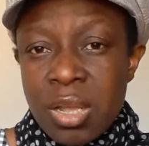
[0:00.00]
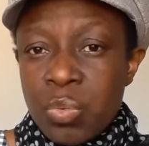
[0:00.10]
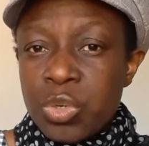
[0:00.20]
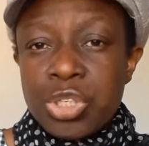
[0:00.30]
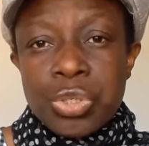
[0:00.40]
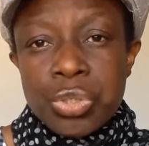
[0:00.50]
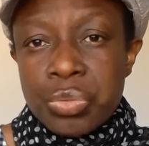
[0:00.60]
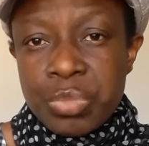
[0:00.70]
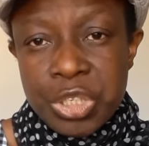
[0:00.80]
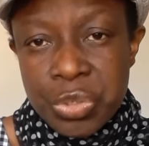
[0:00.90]
We
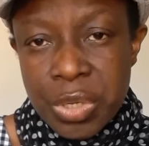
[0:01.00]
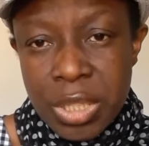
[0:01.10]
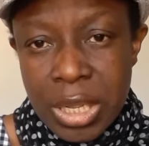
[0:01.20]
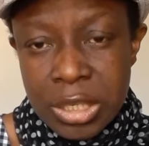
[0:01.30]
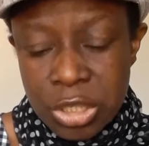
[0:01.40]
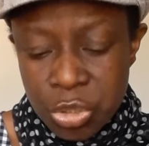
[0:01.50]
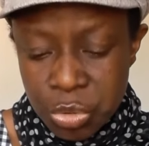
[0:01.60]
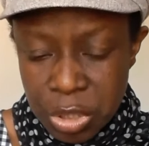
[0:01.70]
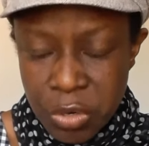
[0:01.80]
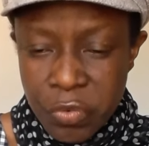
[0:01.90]
shouldn't be doing that,
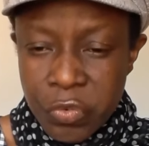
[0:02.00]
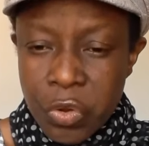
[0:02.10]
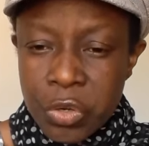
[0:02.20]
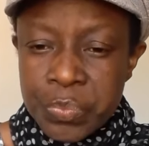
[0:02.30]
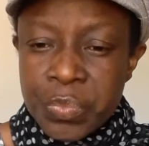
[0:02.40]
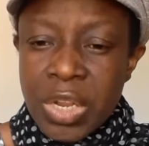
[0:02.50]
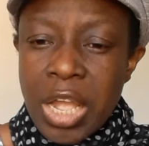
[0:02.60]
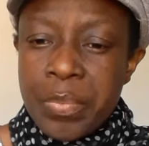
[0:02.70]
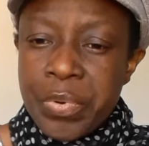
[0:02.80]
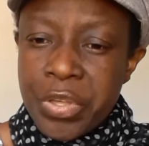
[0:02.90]
children of God. I
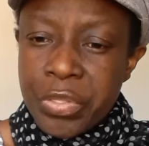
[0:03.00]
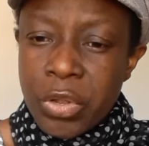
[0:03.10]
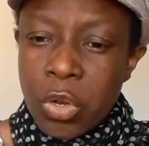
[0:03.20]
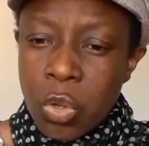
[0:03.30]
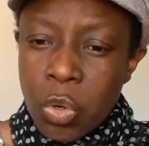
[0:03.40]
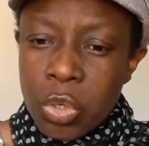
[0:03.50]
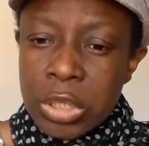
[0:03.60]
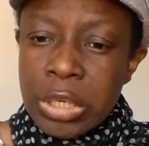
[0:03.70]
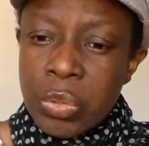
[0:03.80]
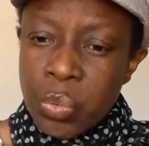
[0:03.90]
pray the Lord
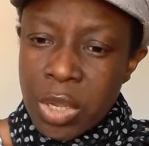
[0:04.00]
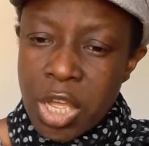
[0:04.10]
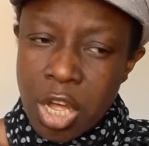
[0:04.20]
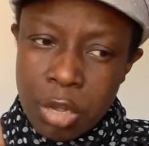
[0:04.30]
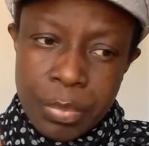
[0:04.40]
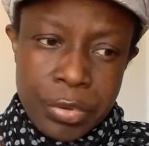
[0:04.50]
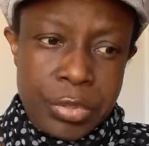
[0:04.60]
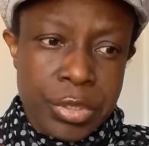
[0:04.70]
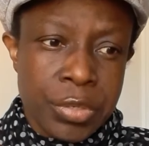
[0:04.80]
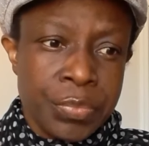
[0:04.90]
will help
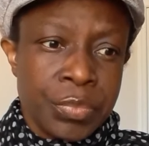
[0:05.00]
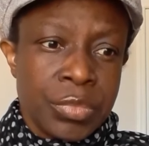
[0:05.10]
us.